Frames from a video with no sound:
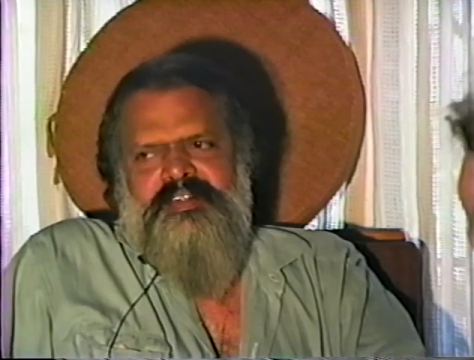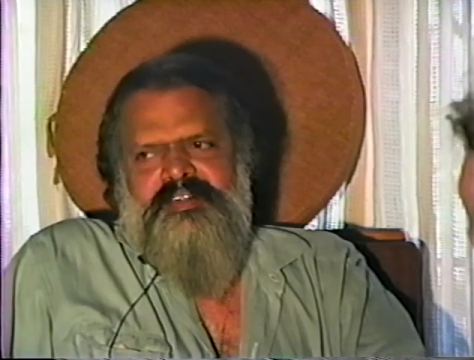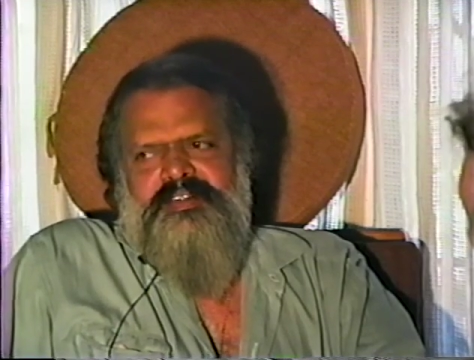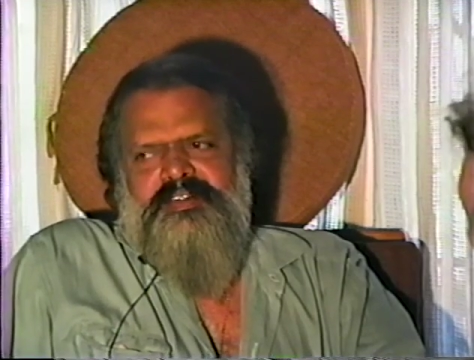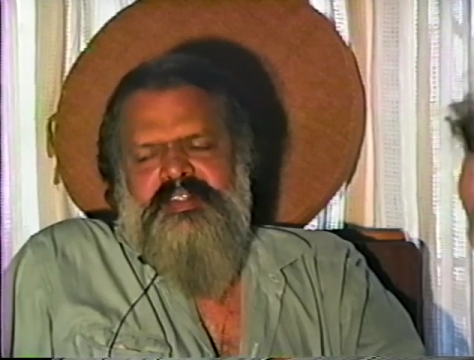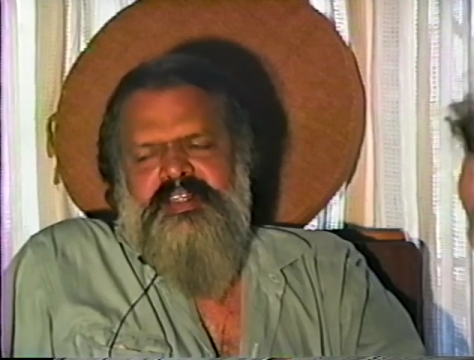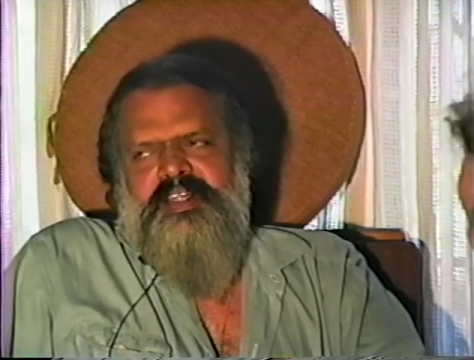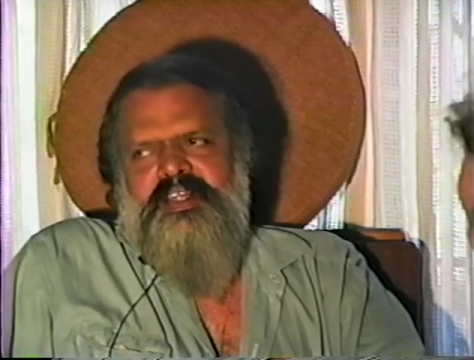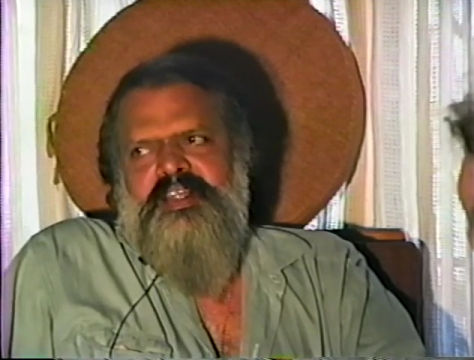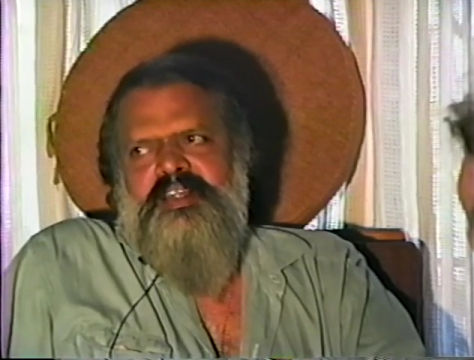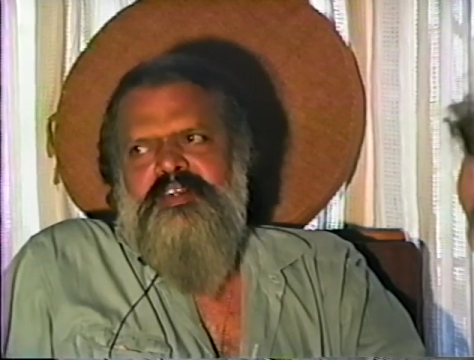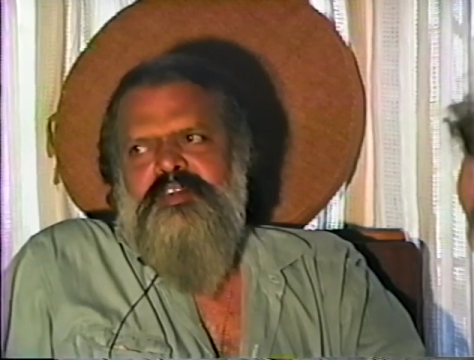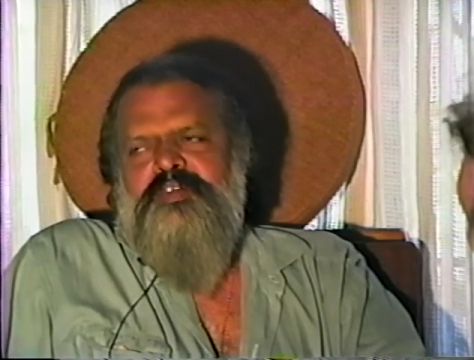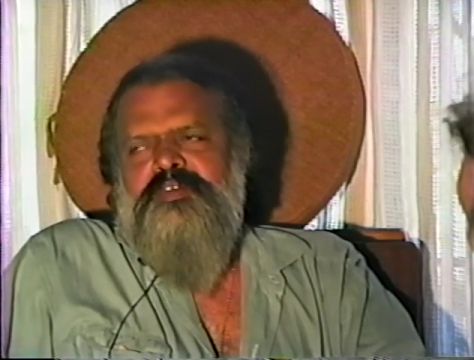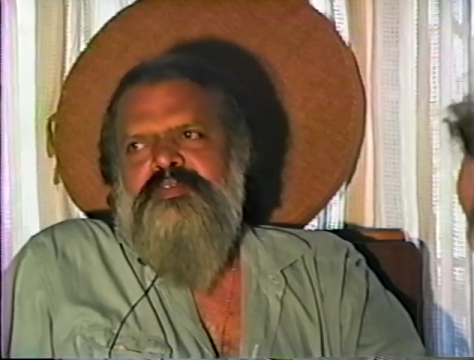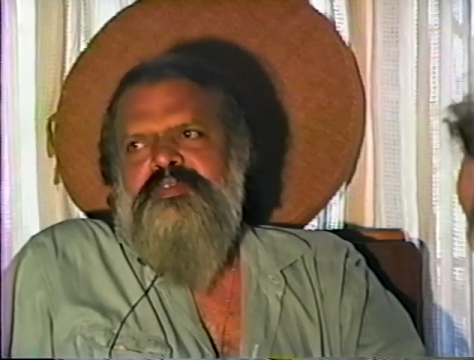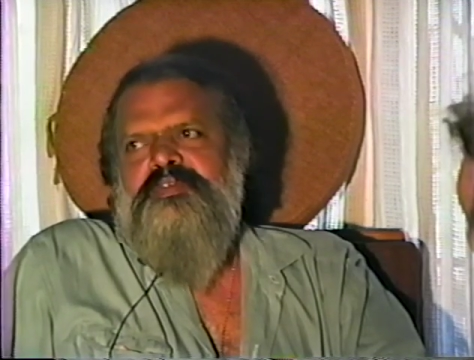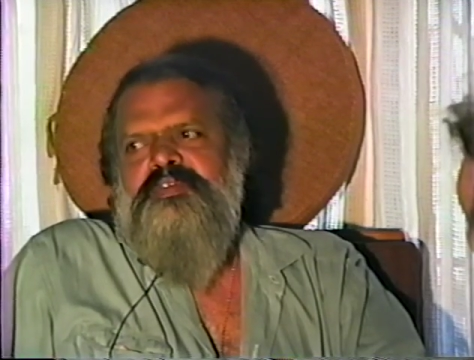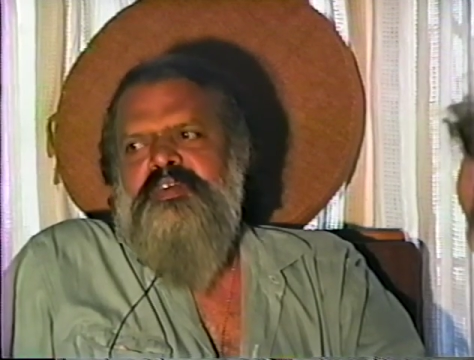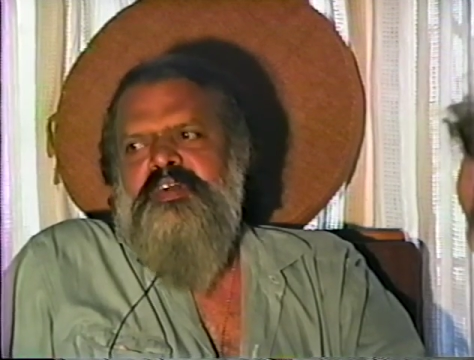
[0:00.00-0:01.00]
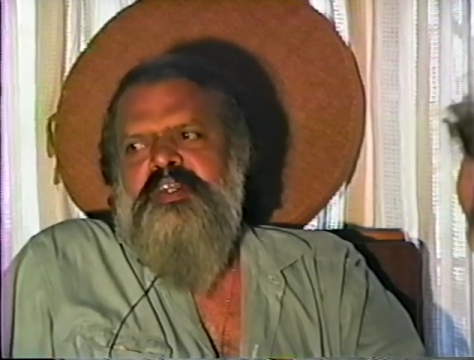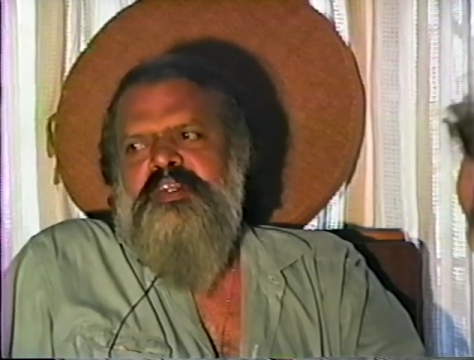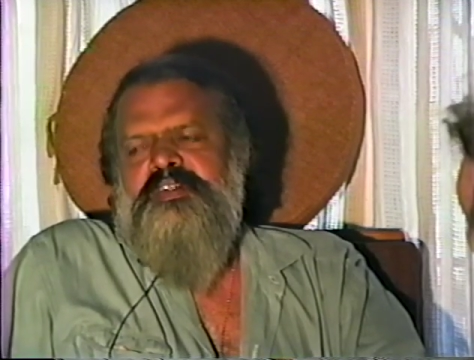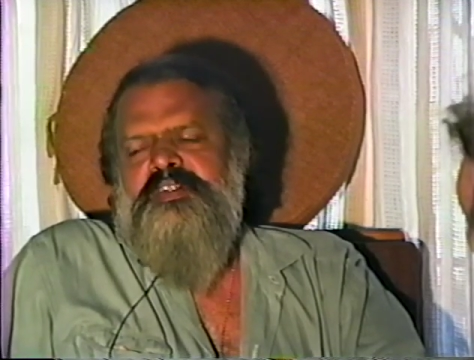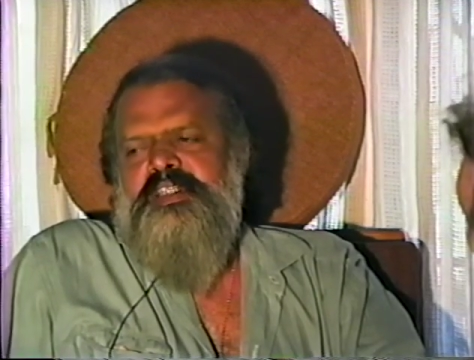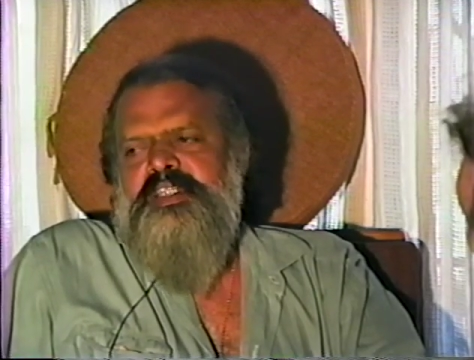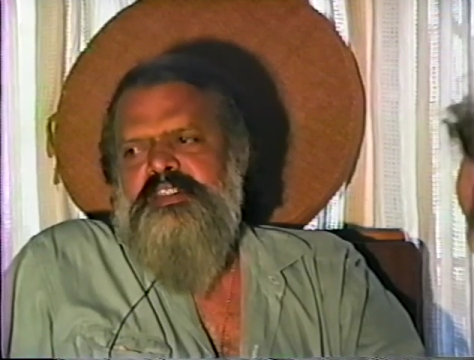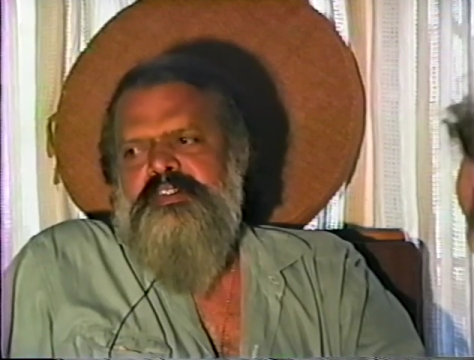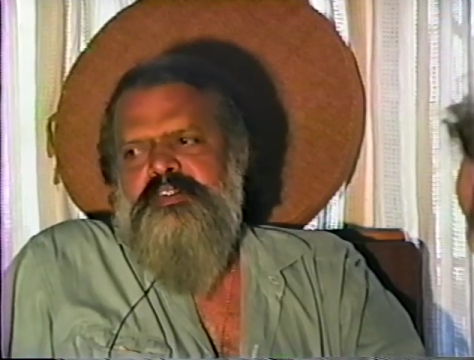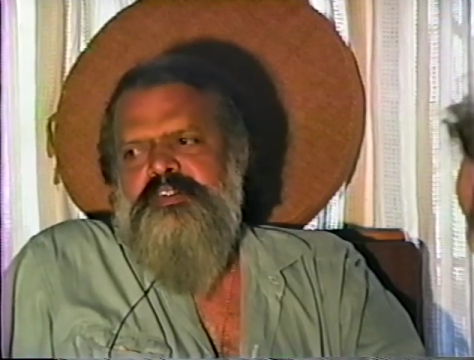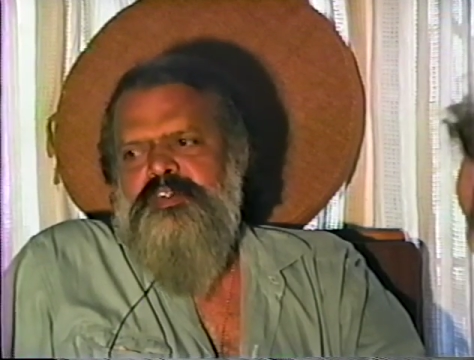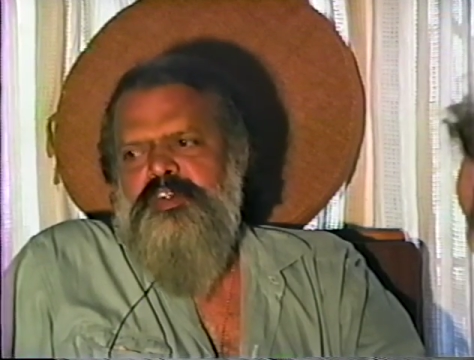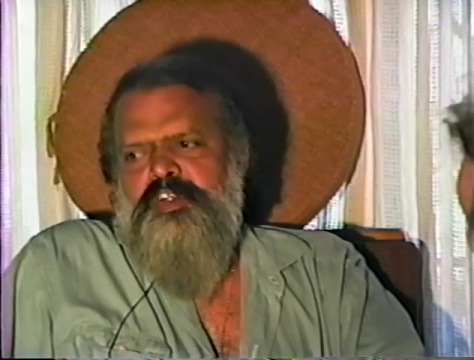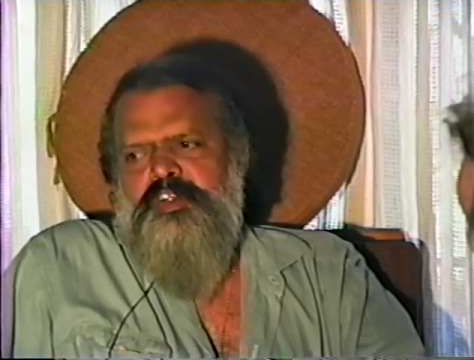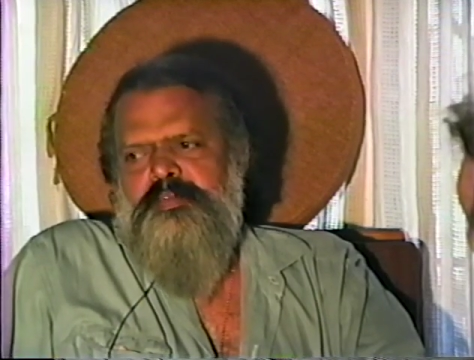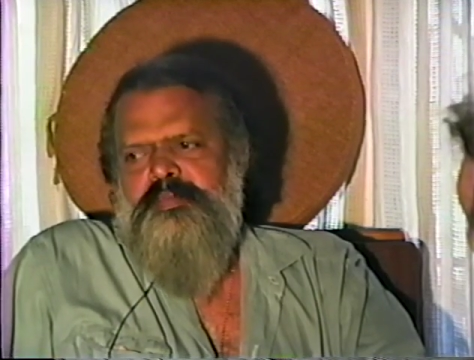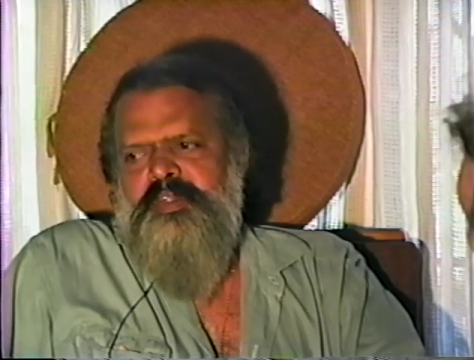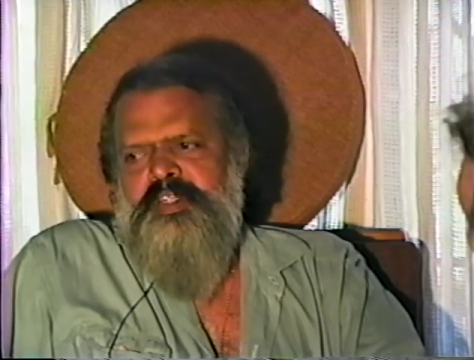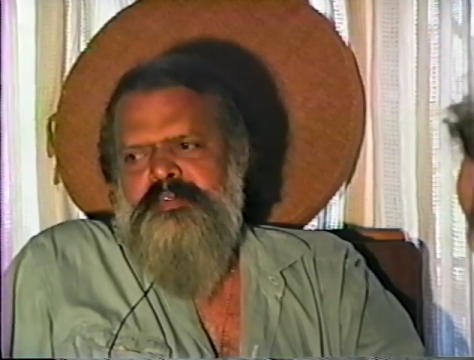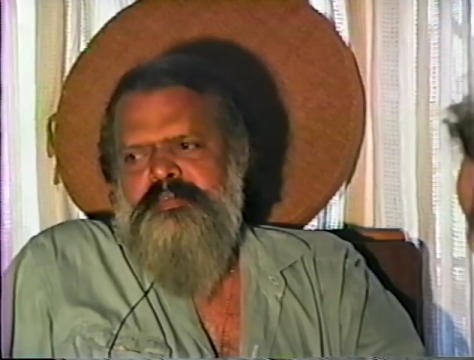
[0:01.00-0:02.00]
So then I do 5, 6
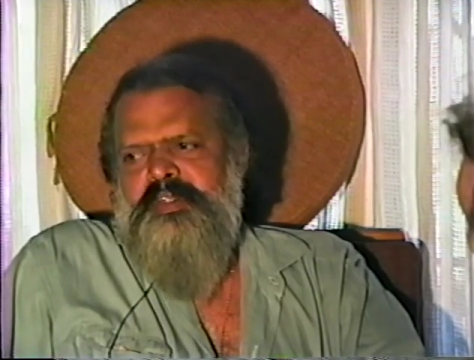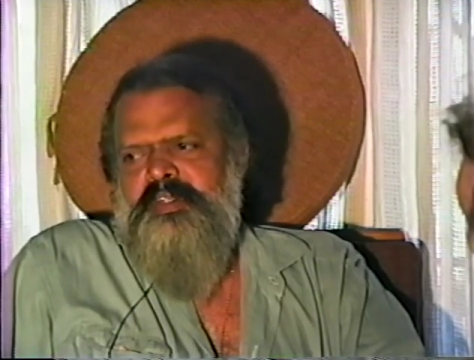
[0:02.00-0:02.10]
documentaries,